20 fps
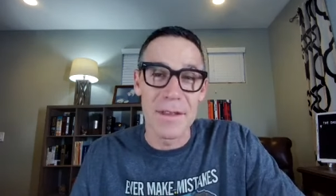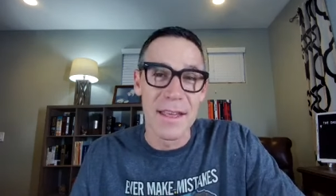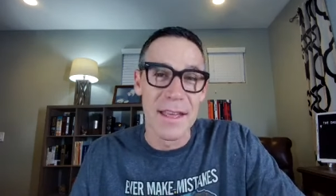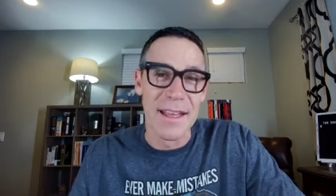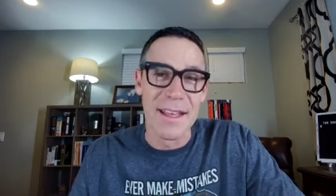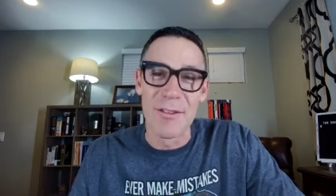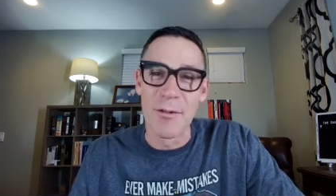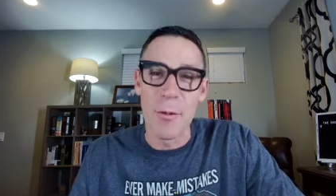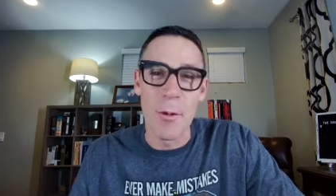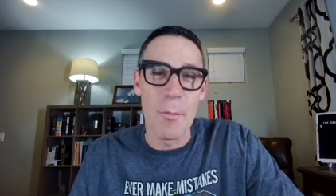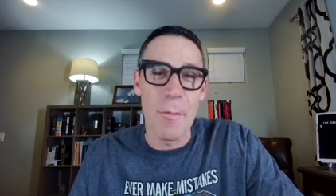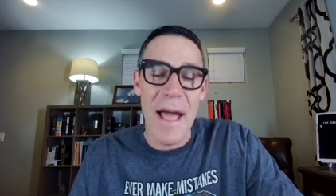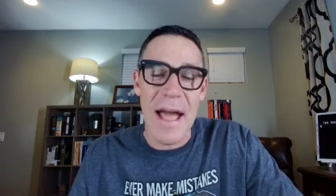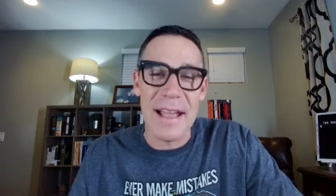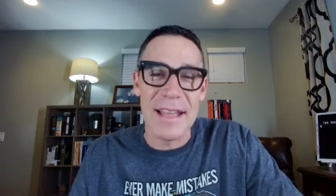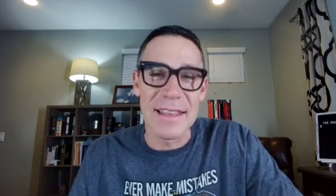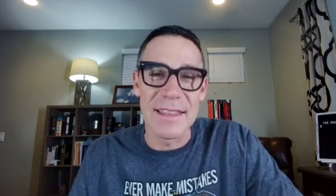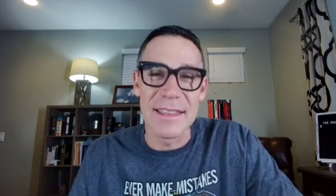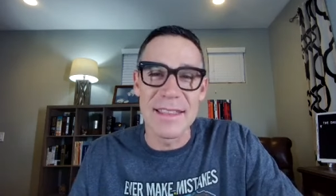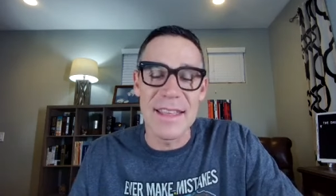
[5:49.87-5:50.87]
Remember back
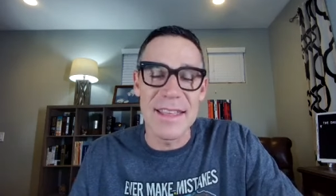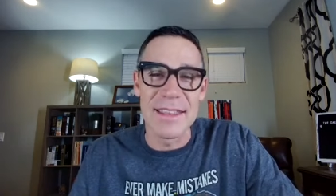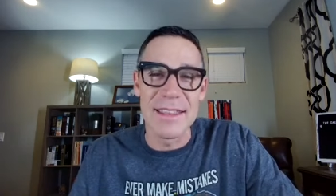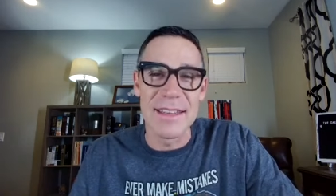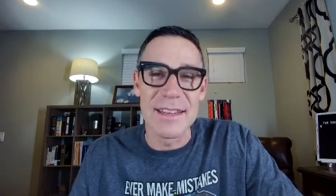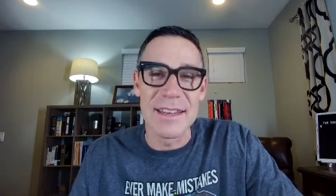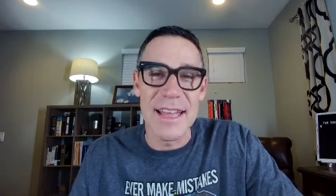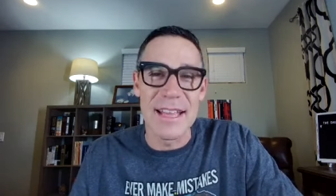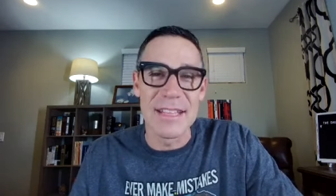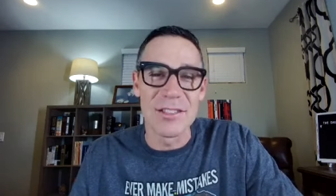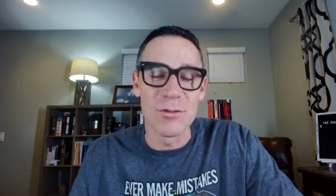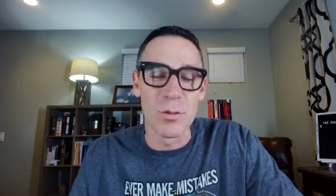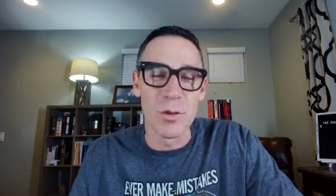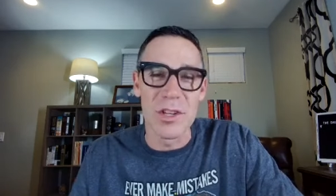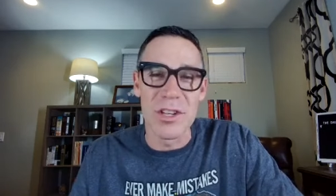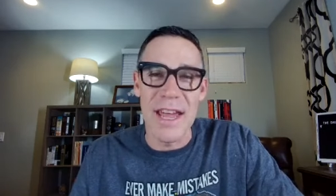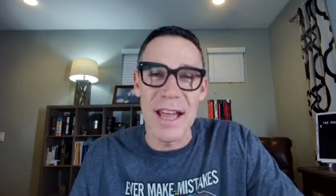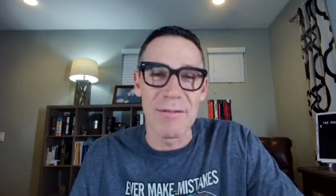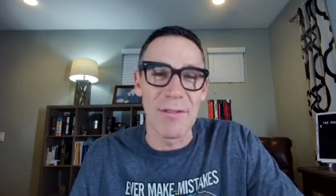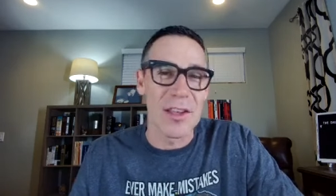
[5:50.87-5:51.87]
in the days when
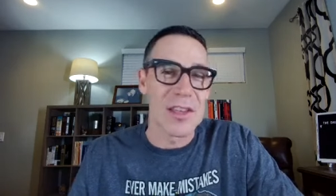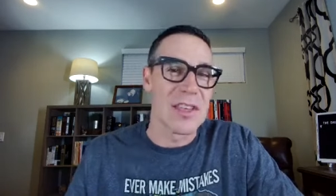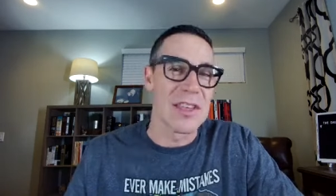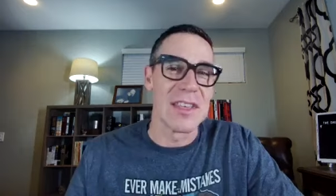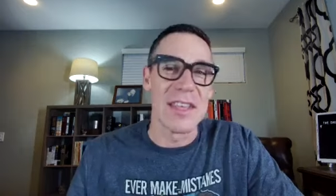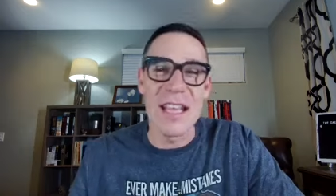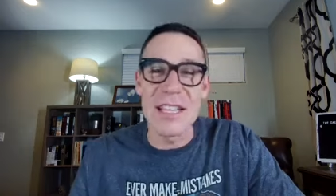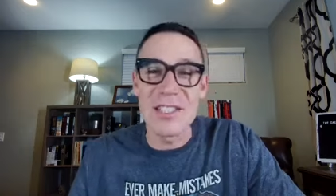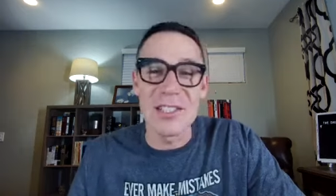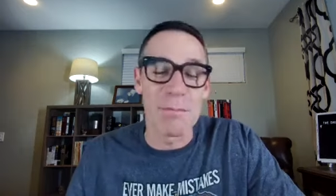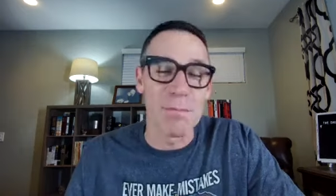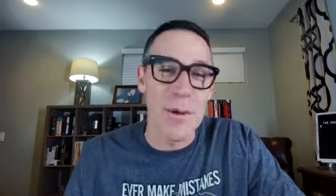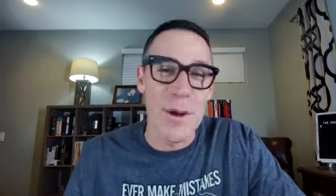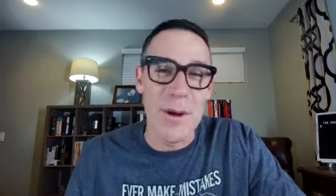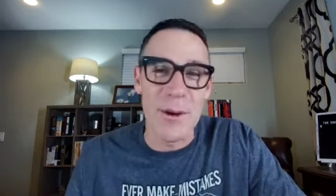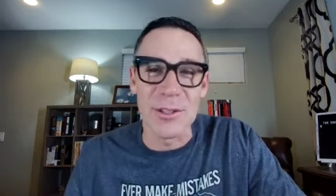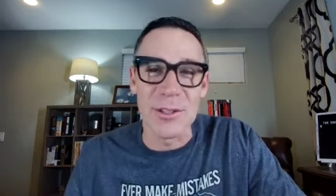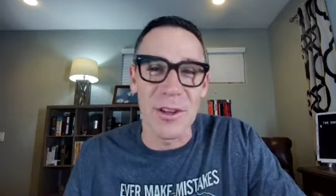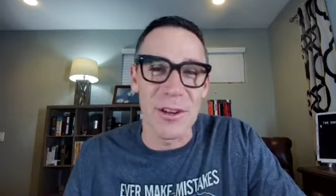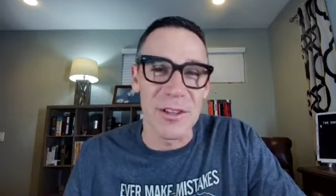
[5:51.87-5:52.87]
you have like a guest
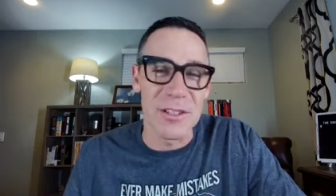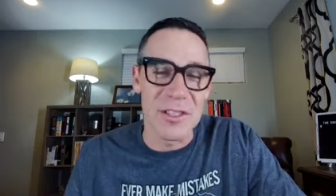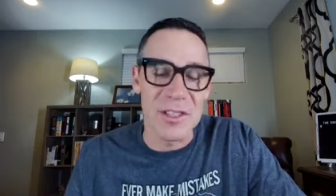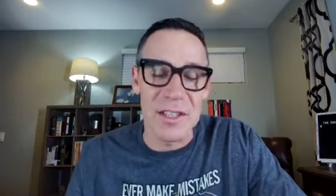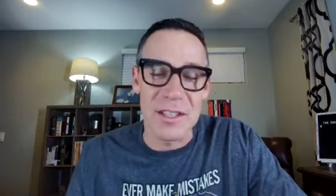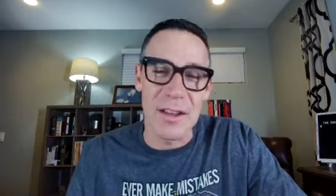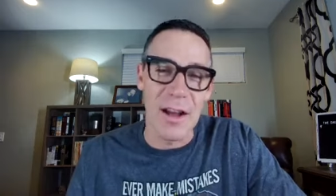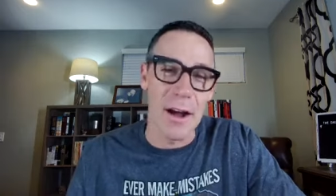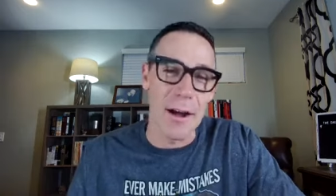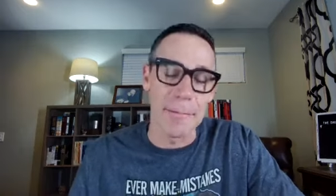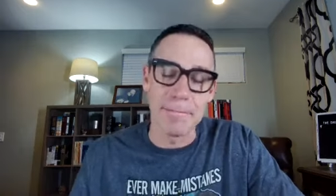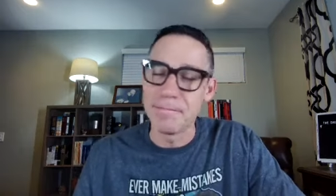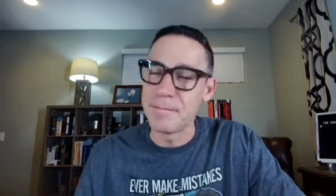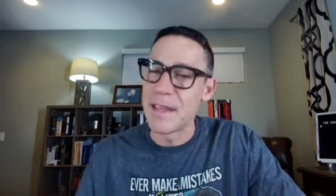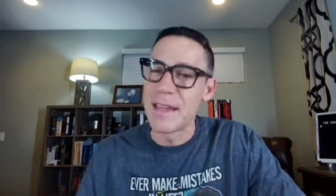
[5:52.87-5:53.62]
appearance on a sitcom?